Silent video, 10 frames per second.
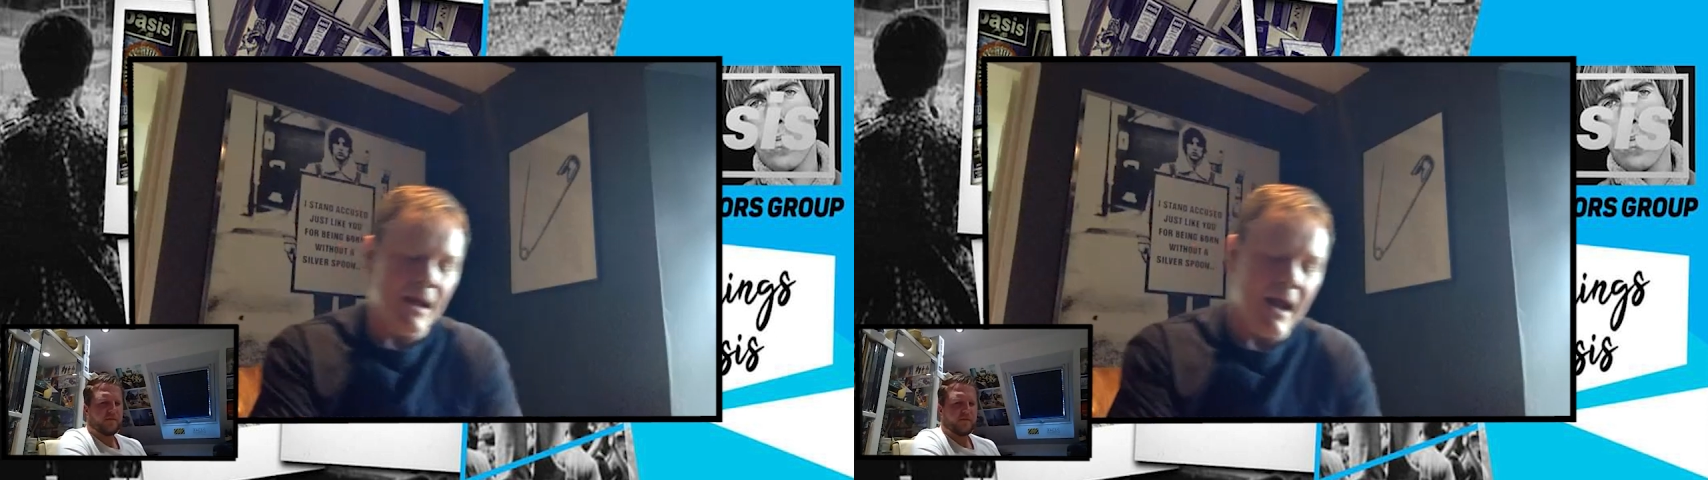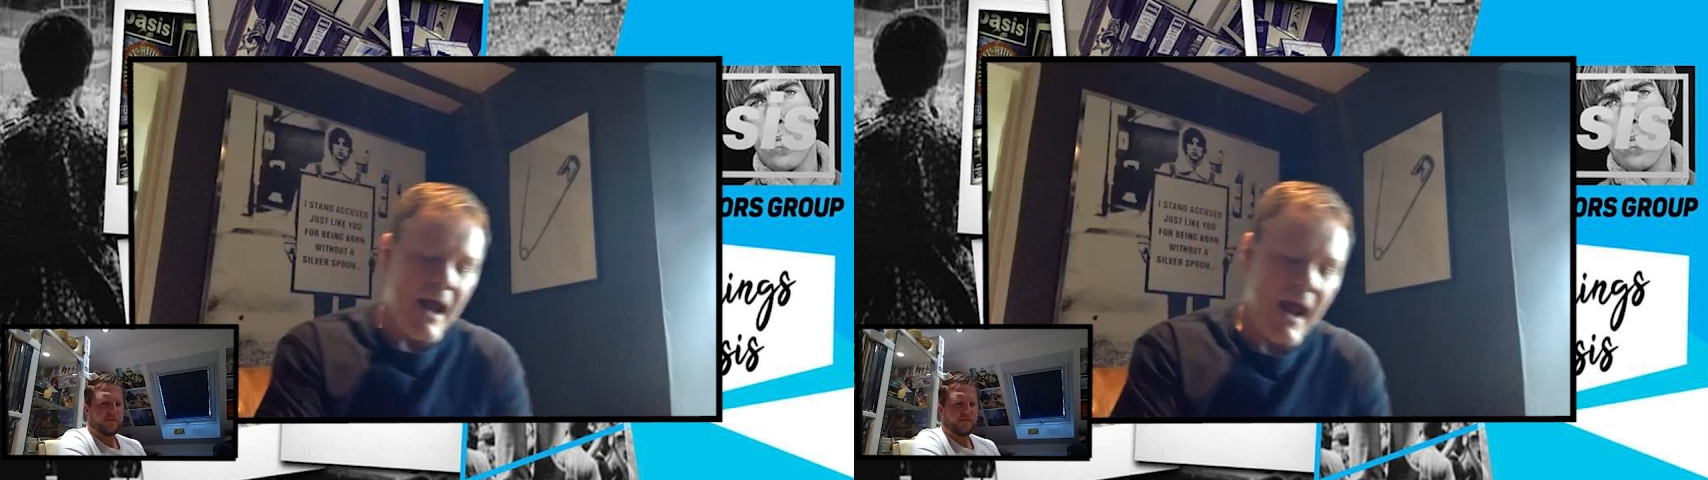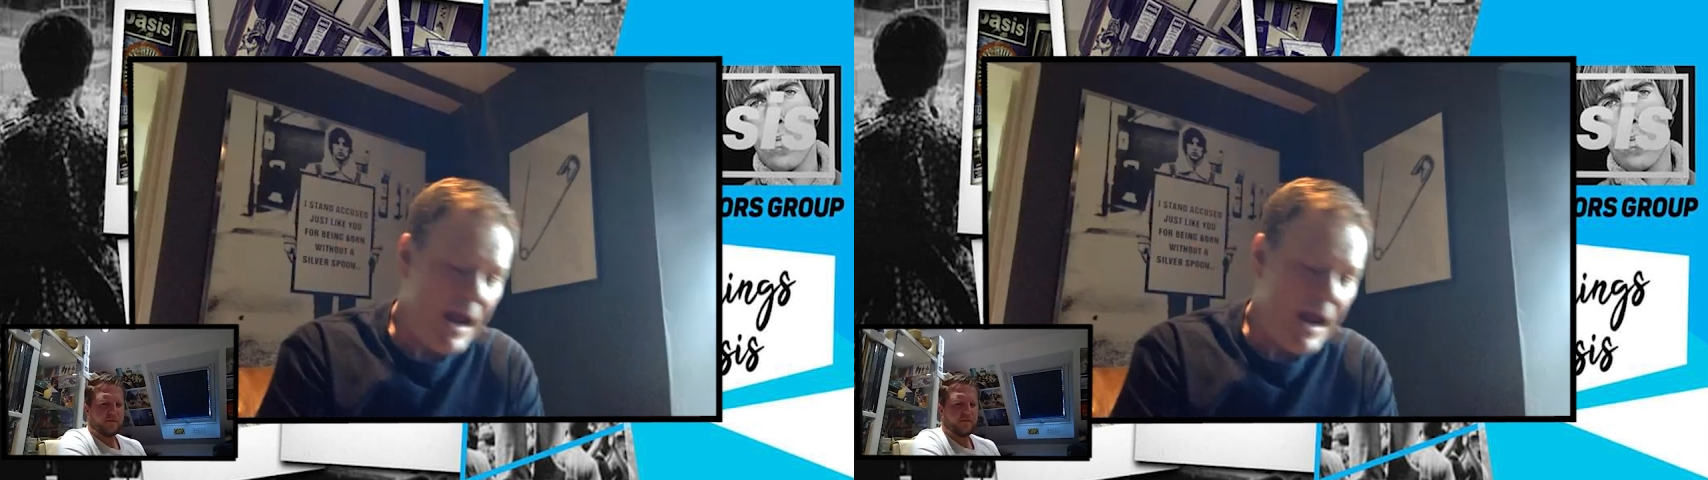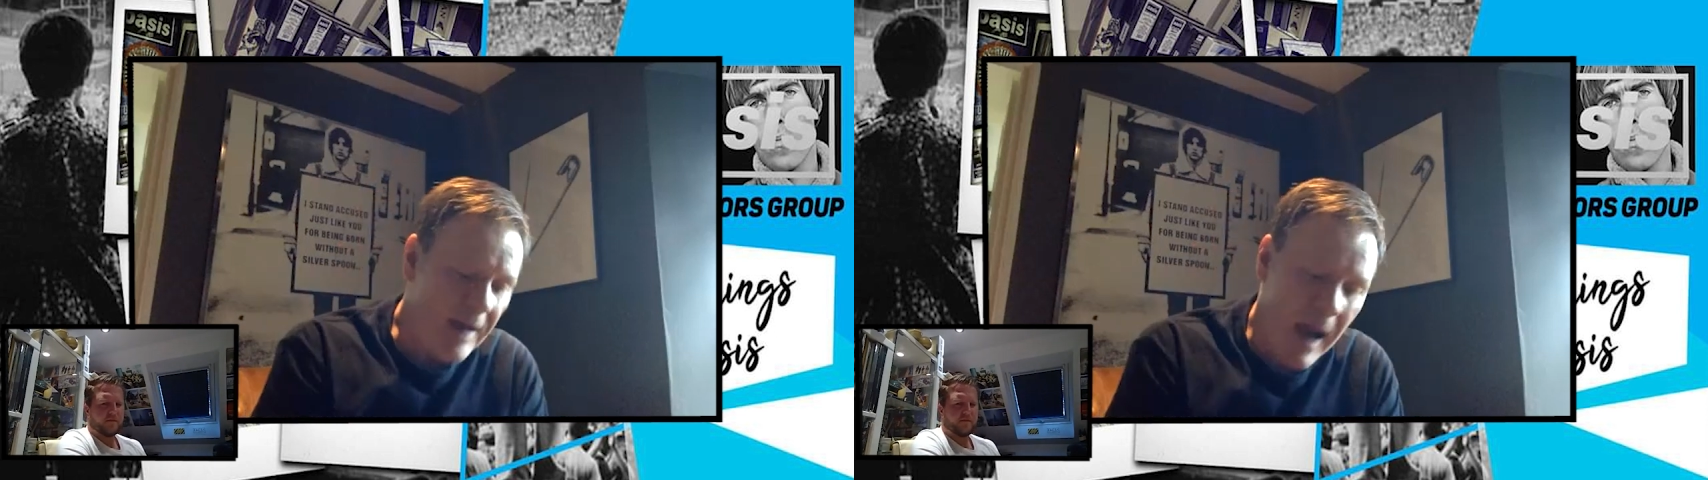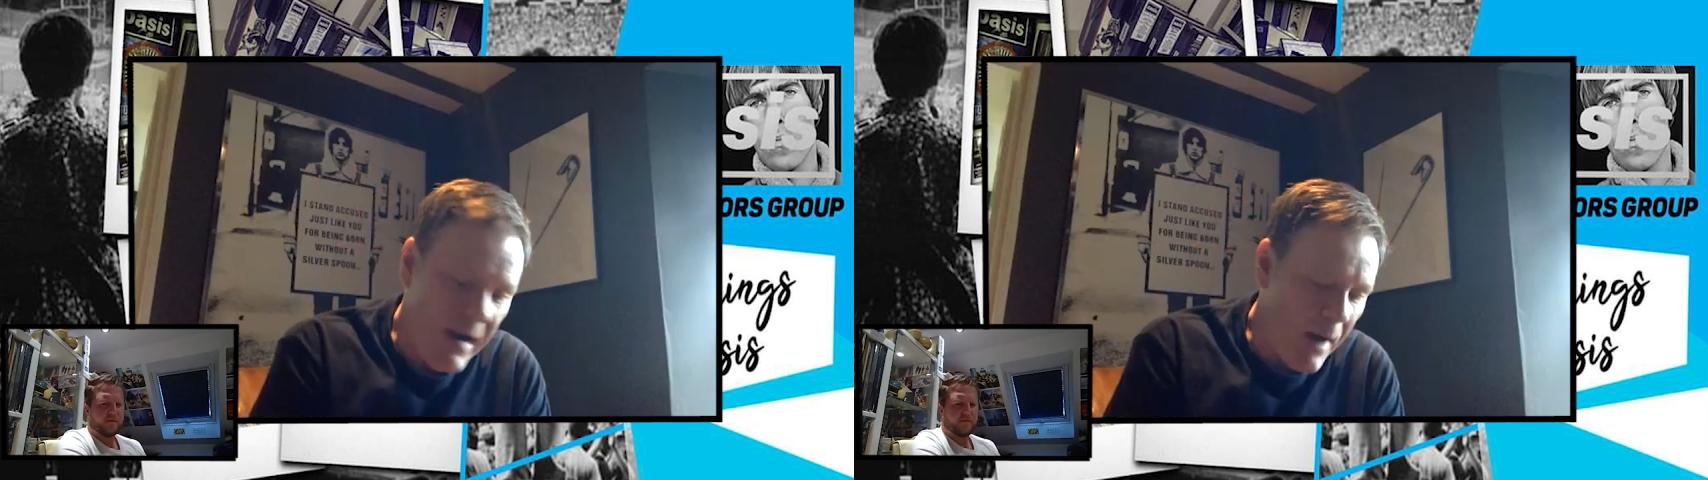
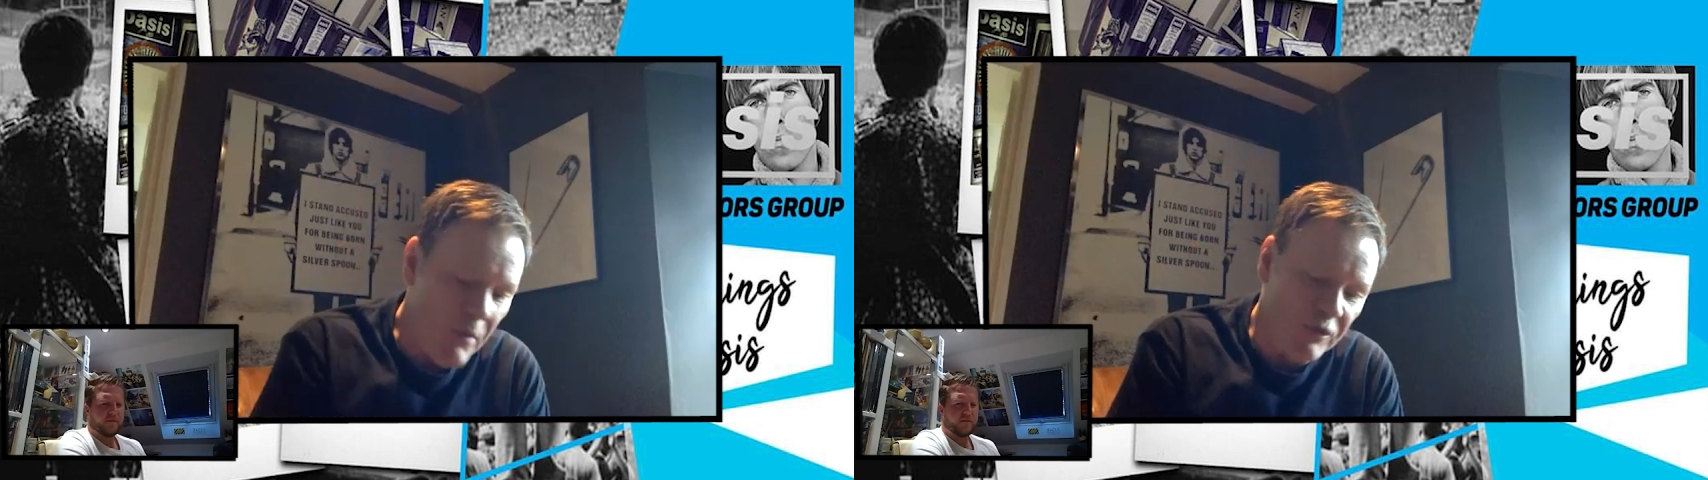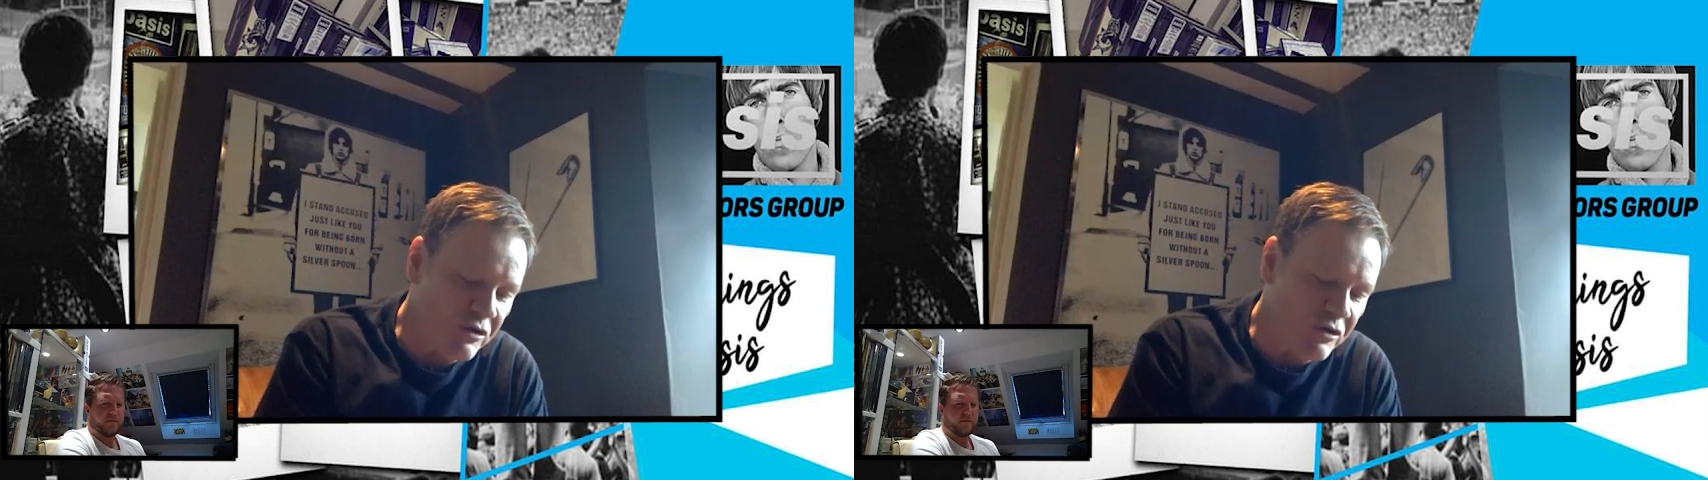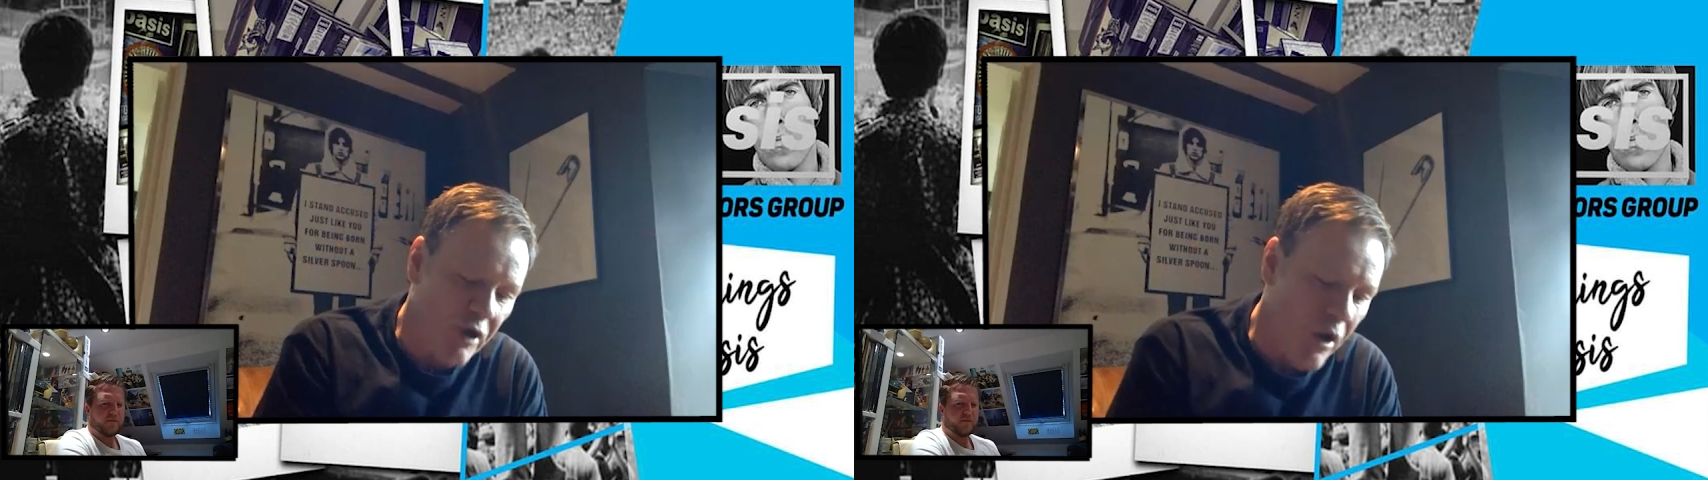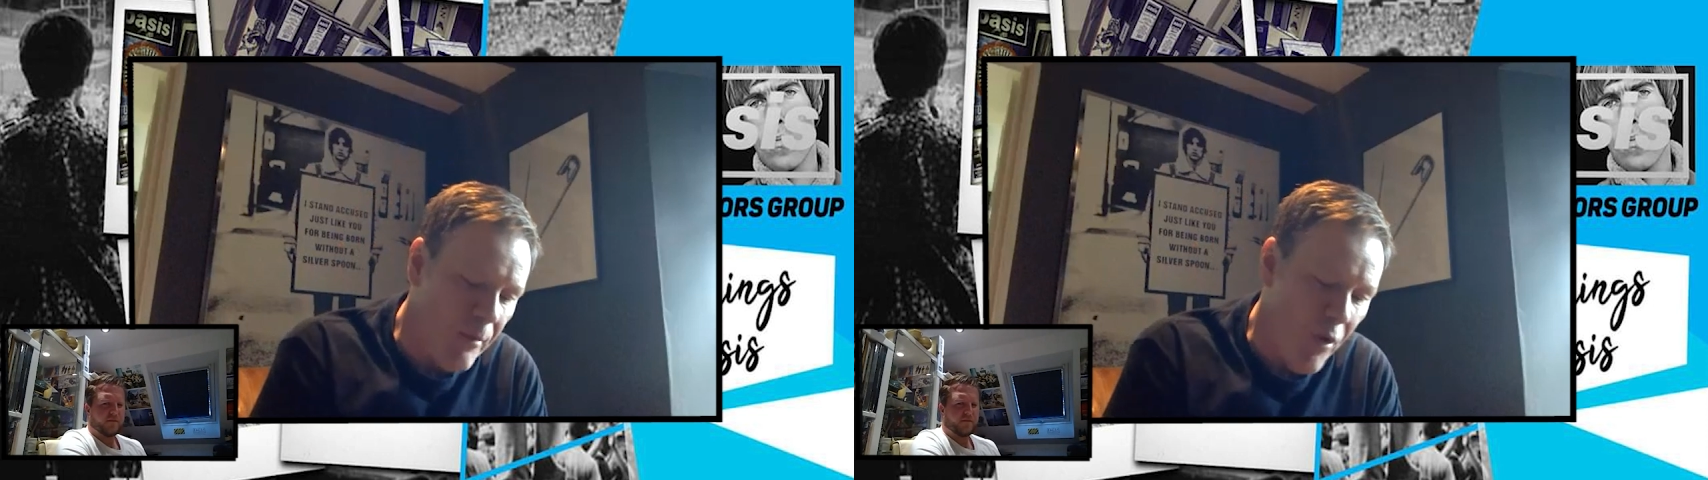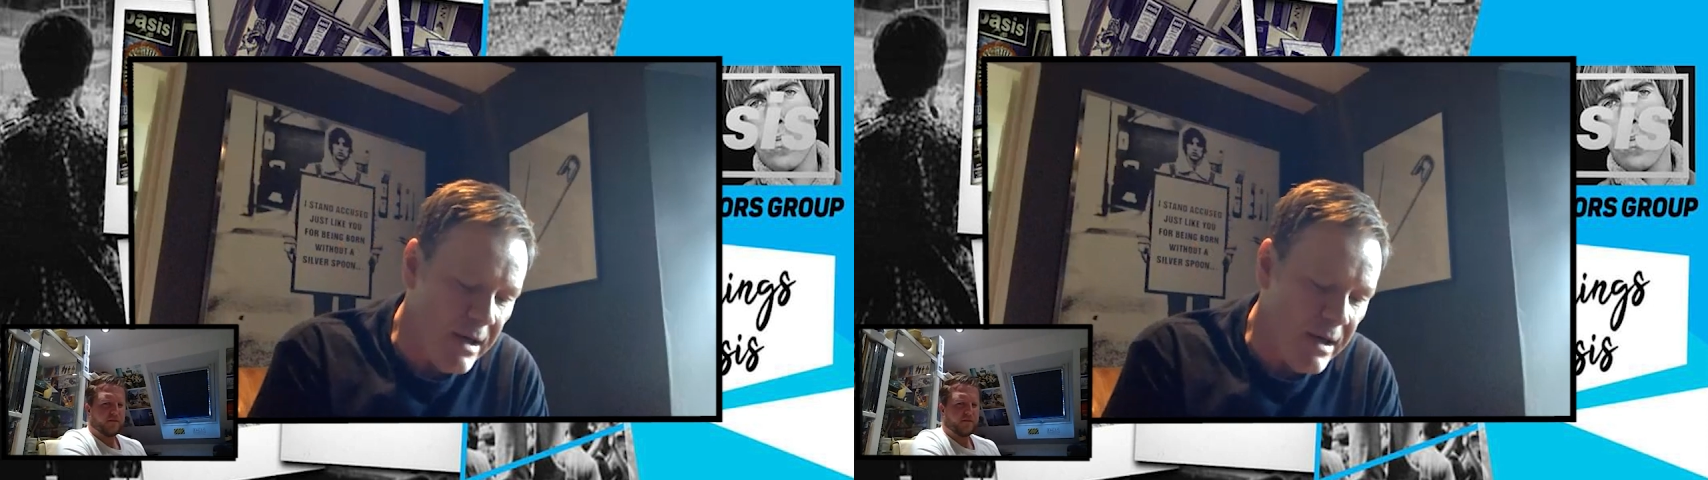it was just a lot more